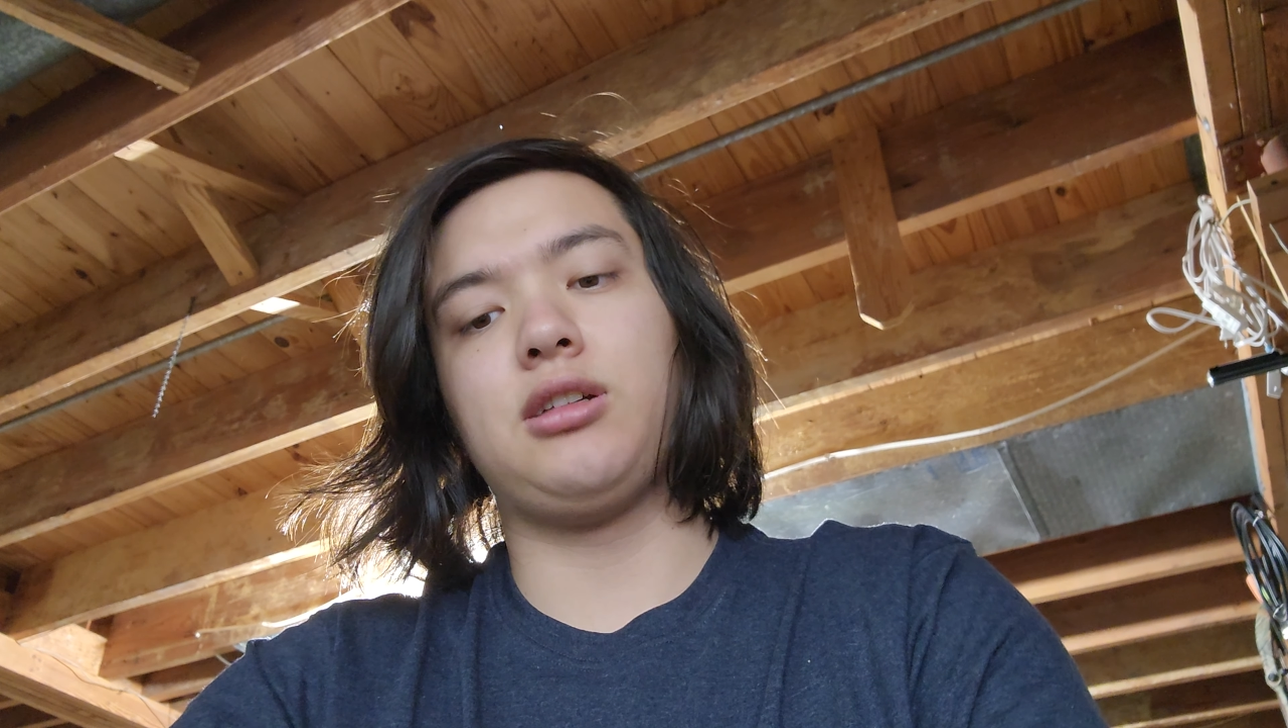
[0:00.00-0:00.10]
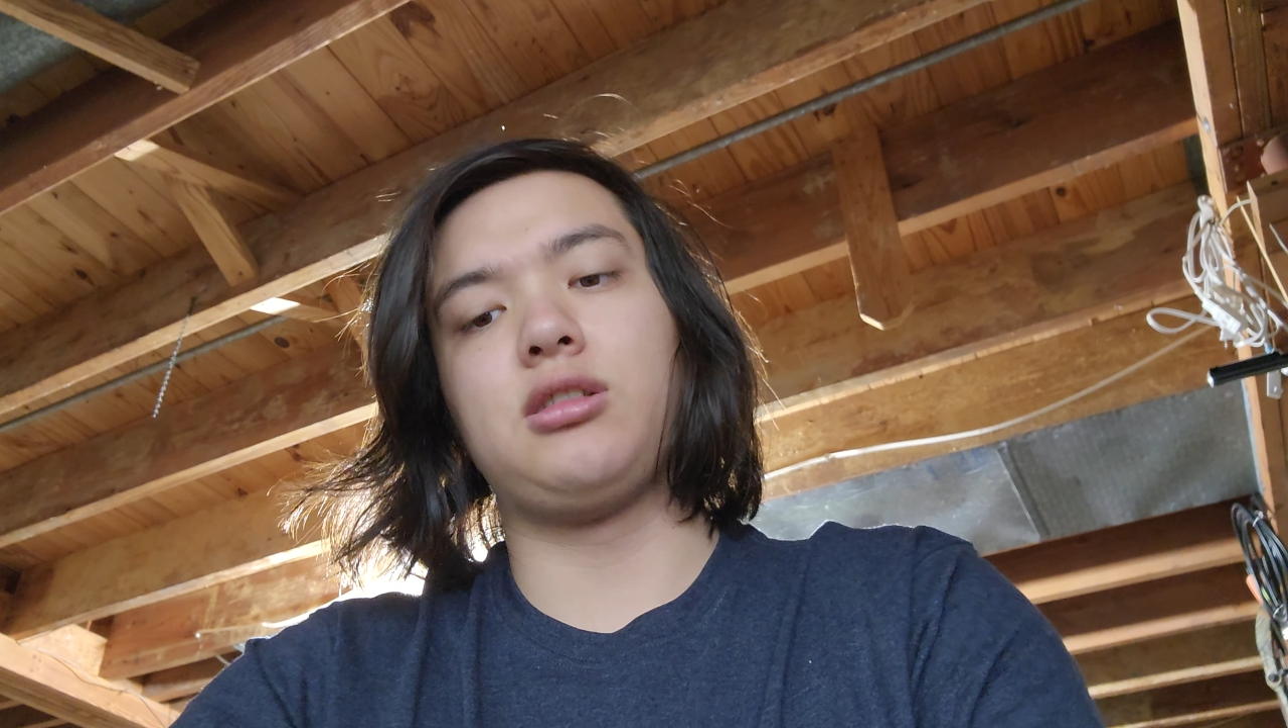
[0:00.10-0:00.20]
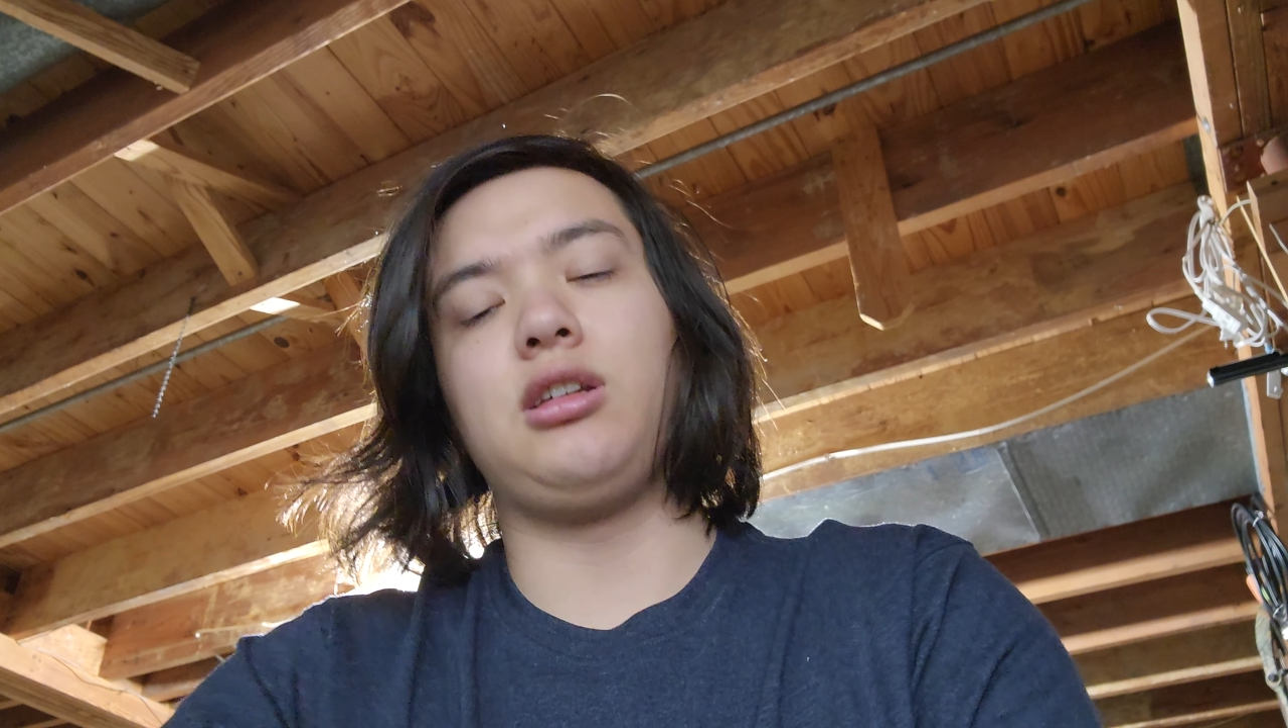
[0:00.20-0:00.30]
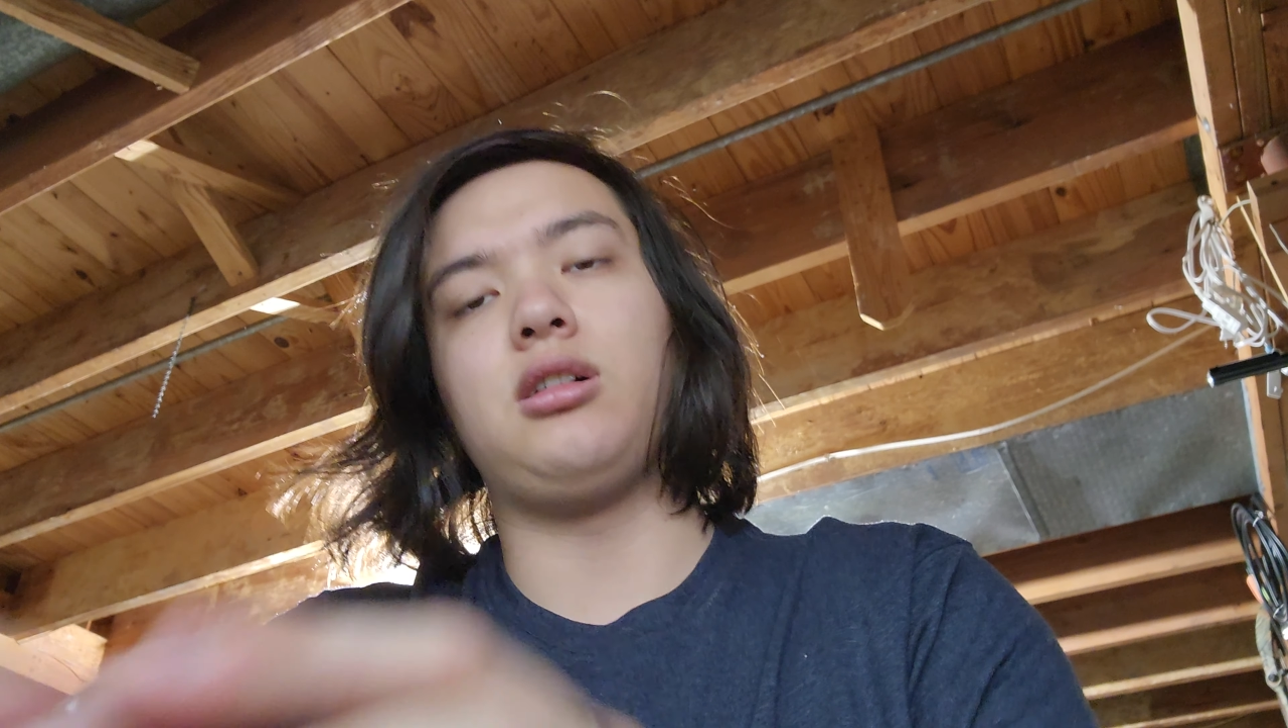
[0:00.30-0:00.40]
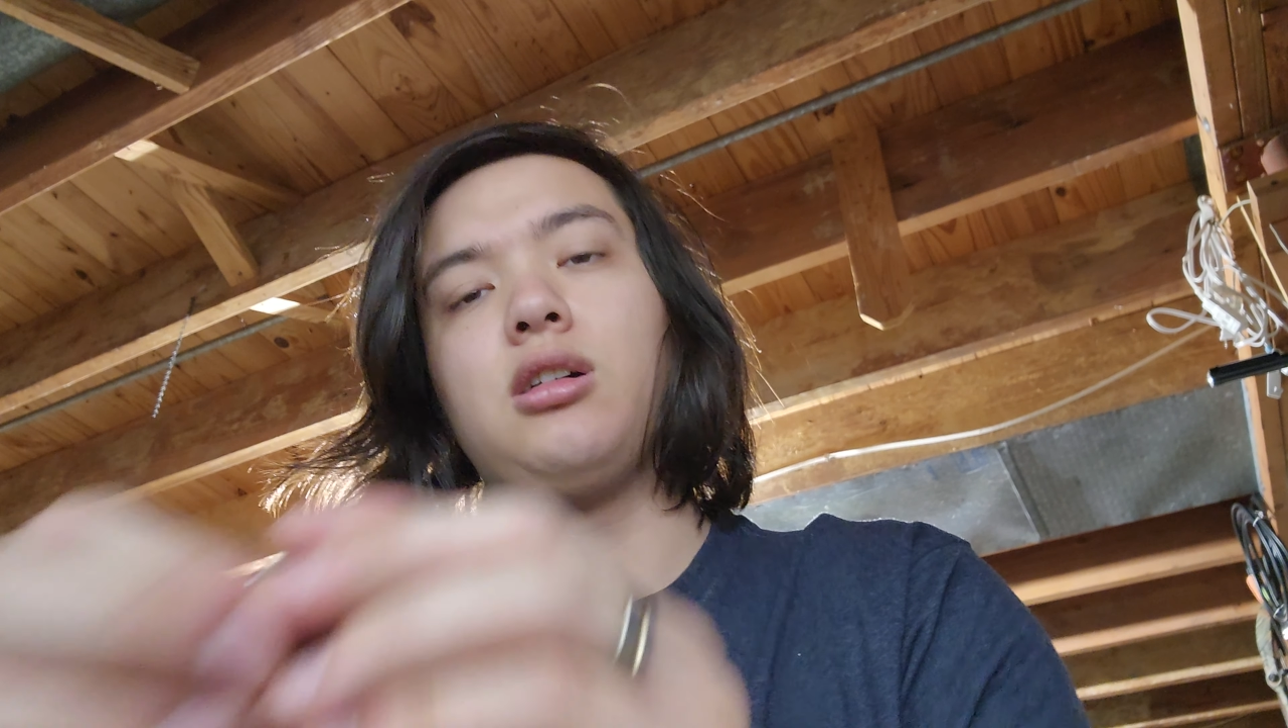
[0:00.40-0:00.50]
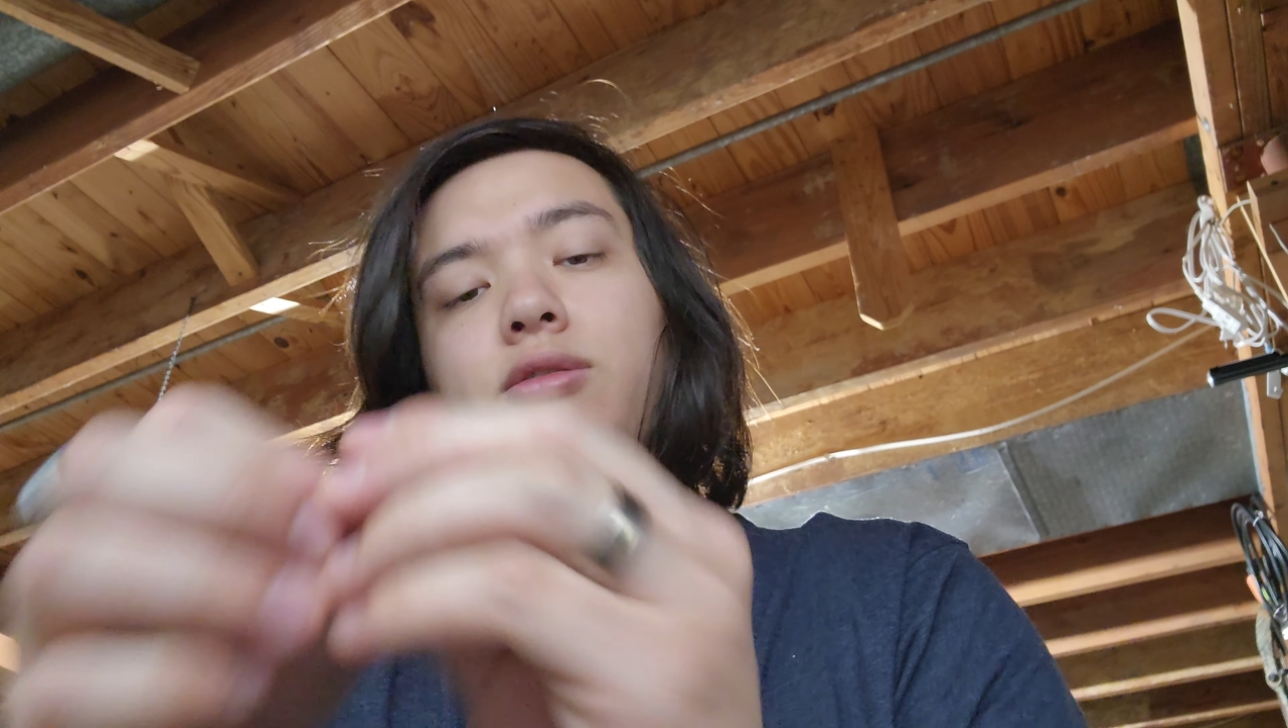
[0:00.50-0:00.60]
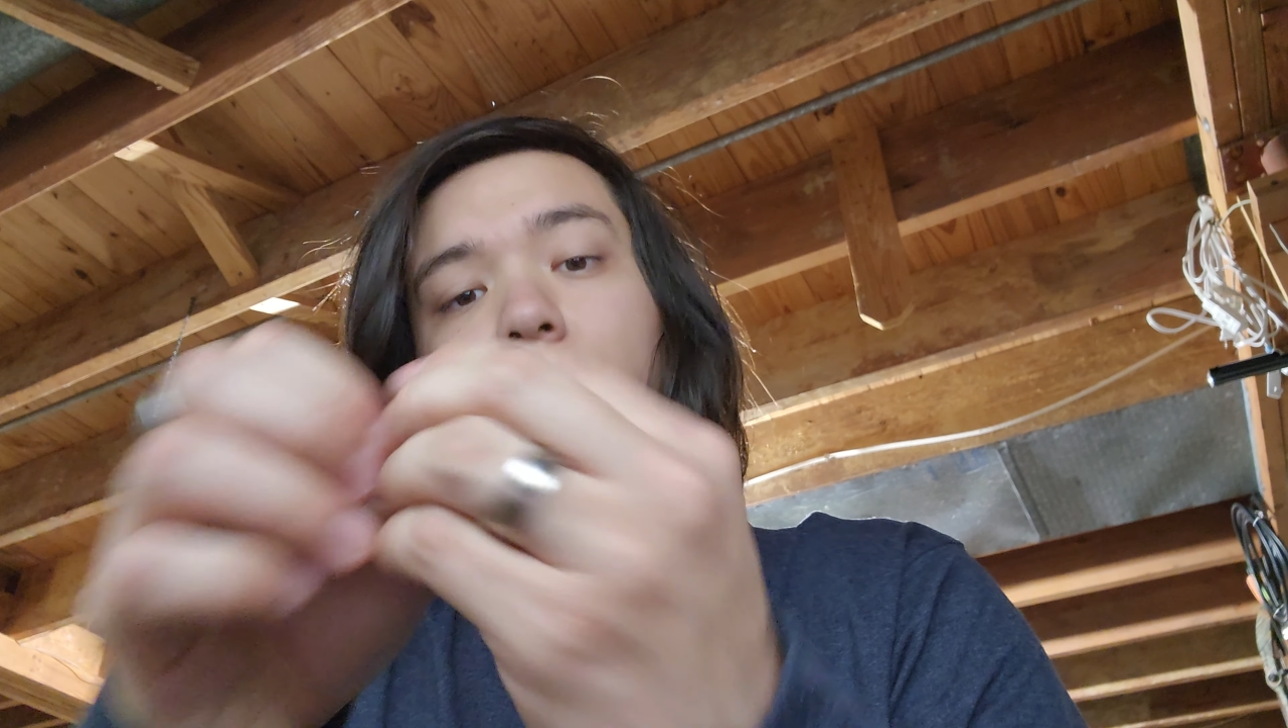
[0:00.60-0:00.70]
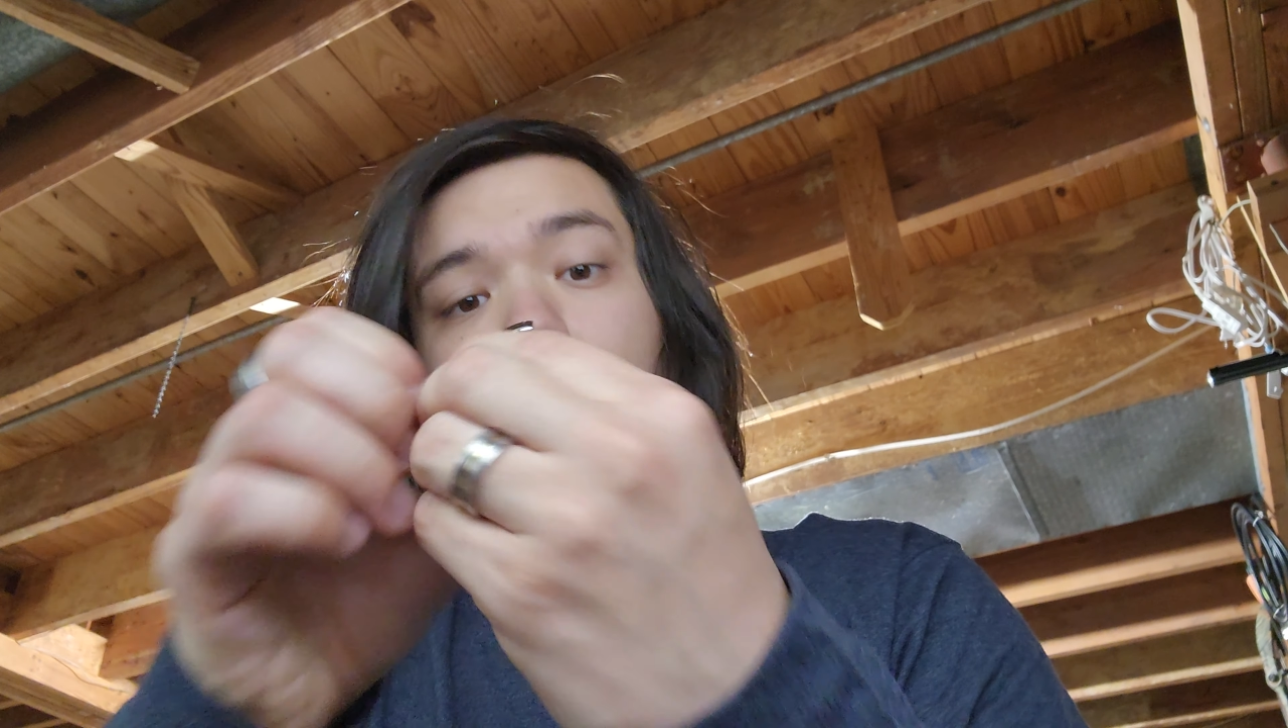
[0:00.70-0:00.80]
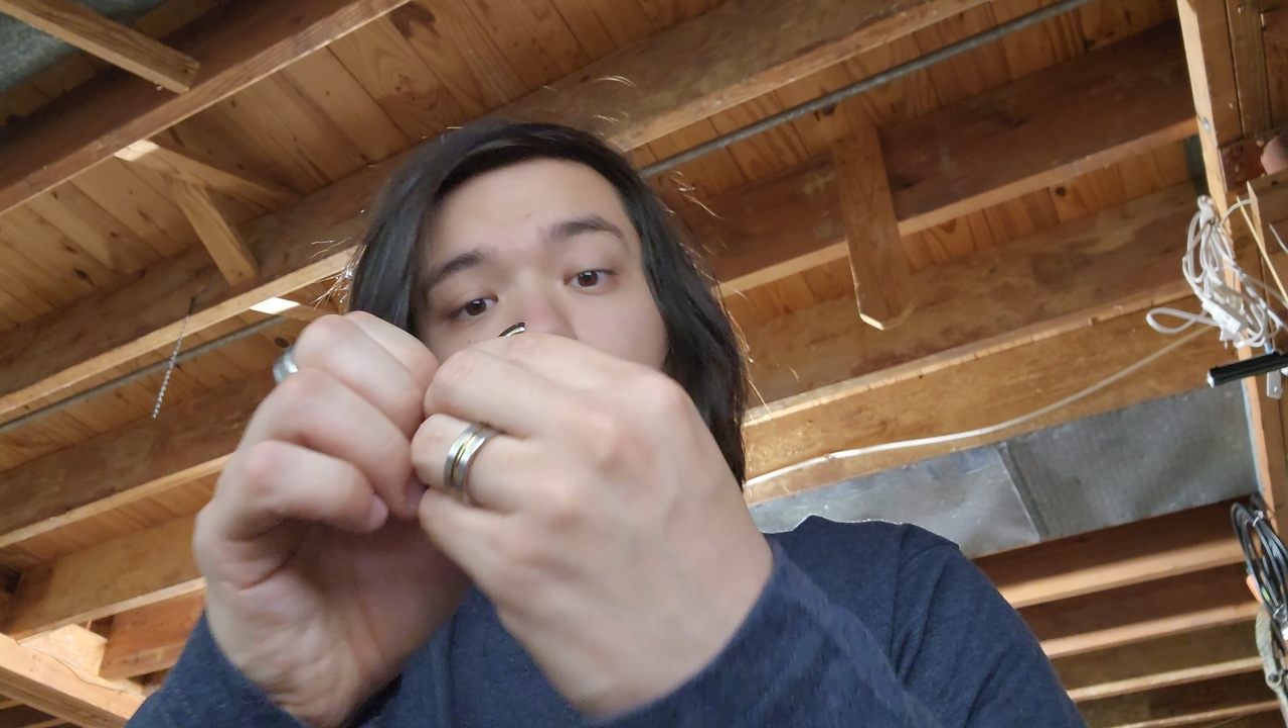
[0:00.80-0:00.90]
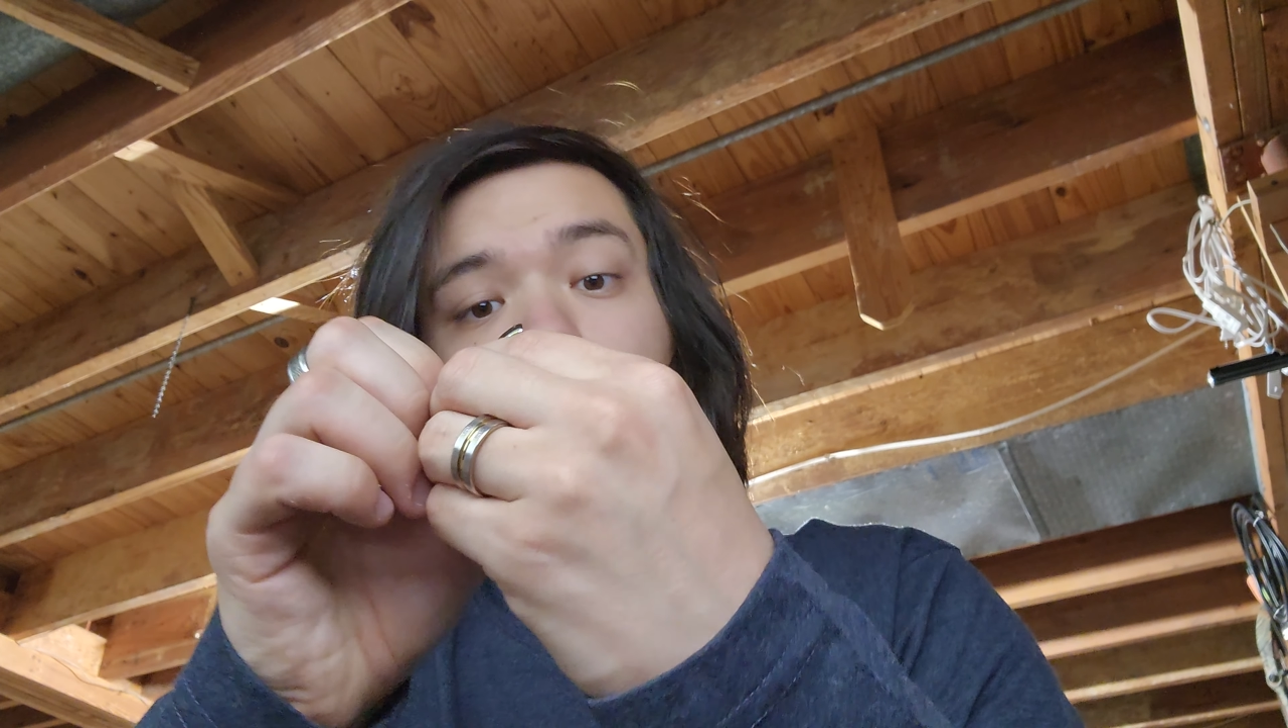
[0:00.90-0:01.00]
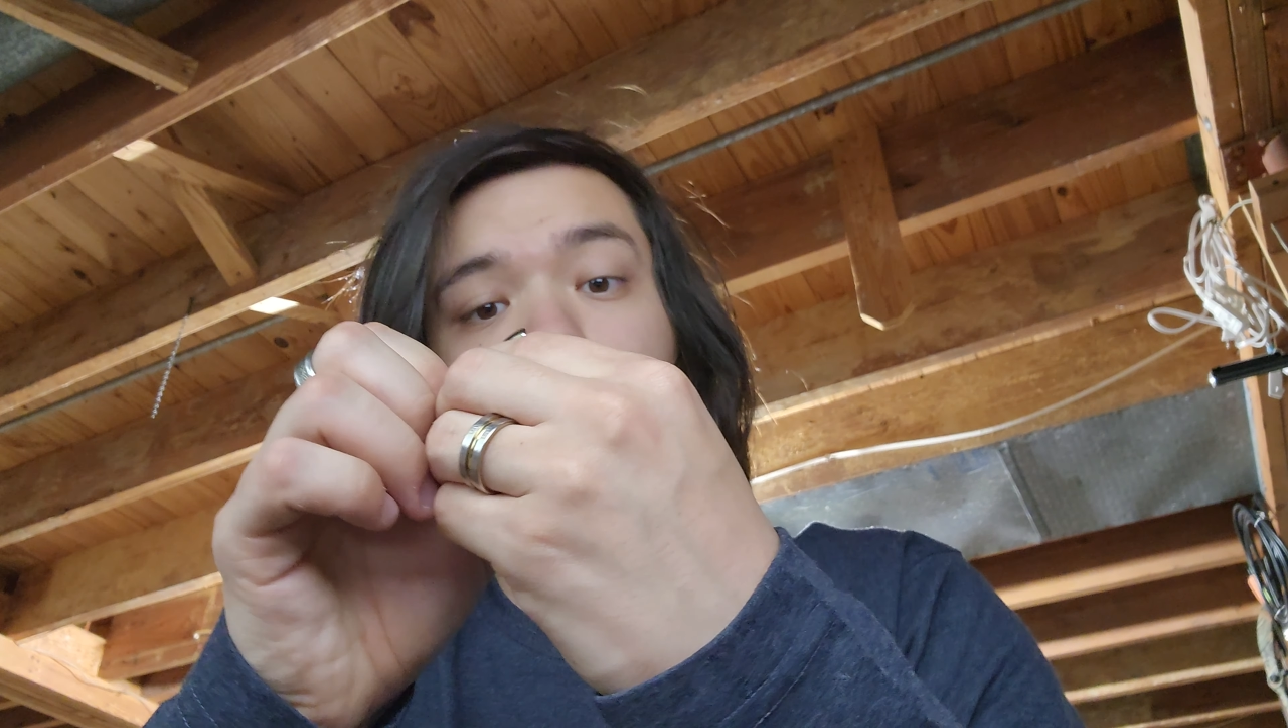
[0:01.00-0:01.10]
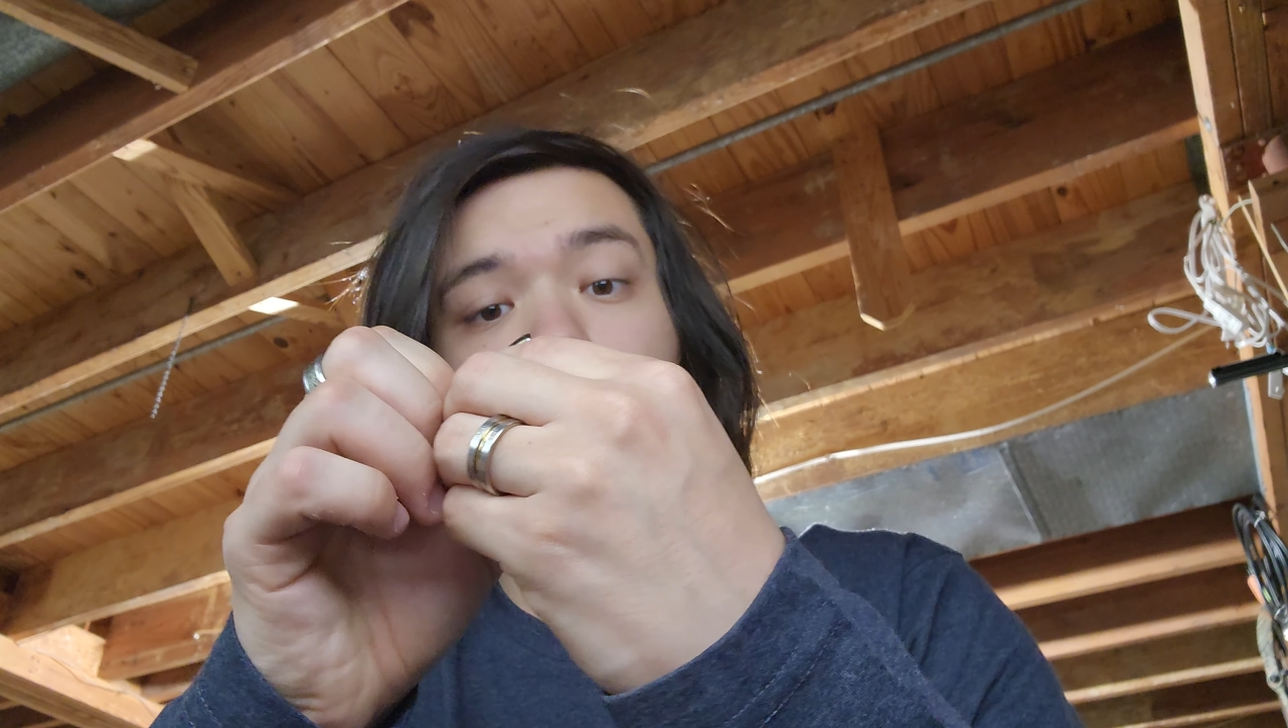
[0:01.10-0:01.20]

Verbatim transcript: here's the 11,